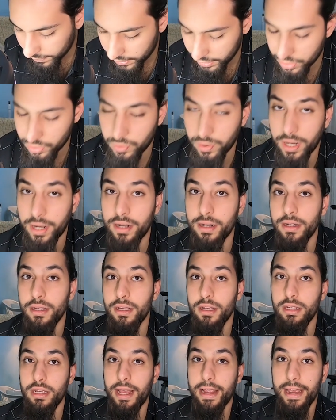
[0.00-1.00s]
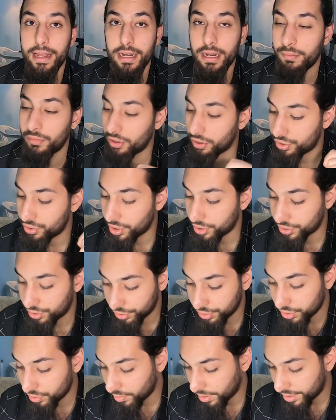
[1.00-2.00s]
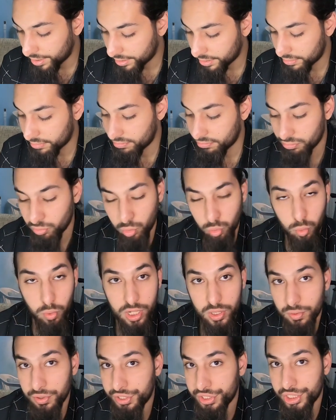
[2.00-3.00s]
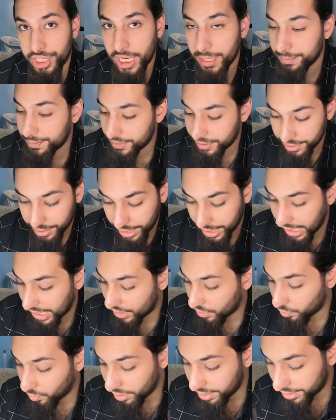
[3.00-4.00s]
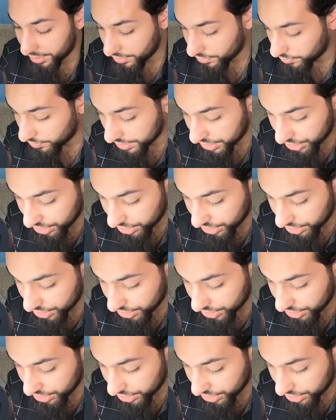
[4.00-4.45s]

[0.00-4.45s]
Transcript: Square. Again, I'm gonna draw two squares, one with shapes and one with